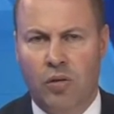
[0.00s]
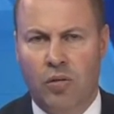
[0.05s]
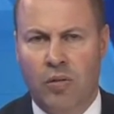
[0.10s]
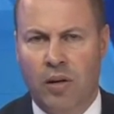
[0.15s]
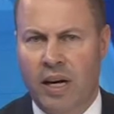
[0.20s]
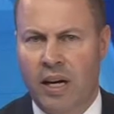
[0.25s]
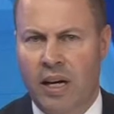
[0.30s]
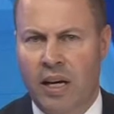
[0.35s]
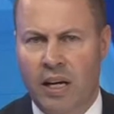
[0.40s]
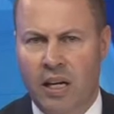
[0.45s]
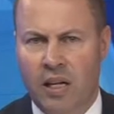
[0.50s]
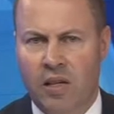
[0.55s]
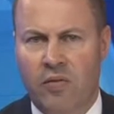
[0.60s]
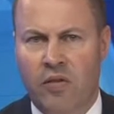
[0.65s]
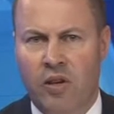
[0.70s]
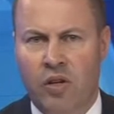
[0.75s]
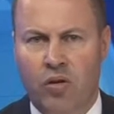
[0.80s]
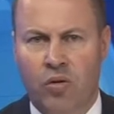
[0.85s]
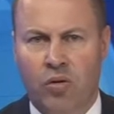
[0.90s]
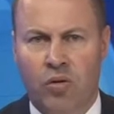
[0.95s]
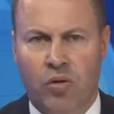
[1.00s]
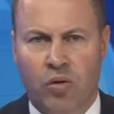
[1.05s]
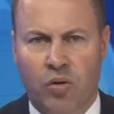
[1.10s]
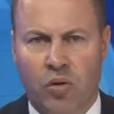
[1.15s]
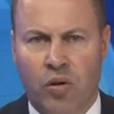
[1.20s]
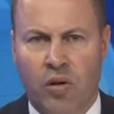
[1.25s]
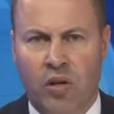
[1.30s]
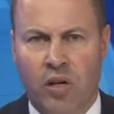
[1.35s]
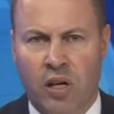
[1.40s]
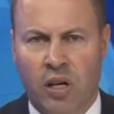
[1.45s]
any individuals or
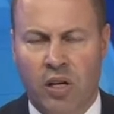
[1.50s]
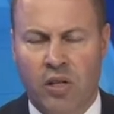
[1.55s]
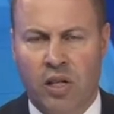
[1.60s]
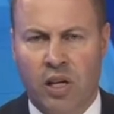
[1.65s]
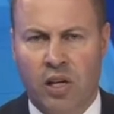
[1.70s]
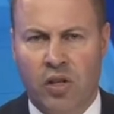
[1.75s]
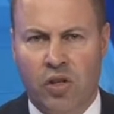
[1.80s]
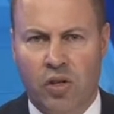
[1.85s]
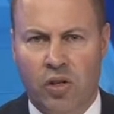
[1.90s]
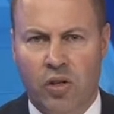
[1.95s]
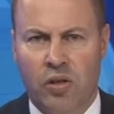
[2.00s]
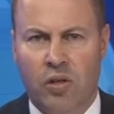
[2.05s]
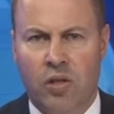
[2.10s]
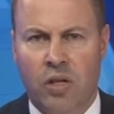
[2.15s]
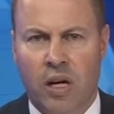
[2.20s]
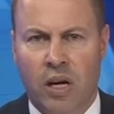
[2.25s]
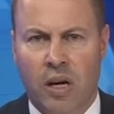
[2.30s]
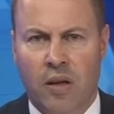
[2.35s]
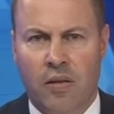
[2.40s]
organisations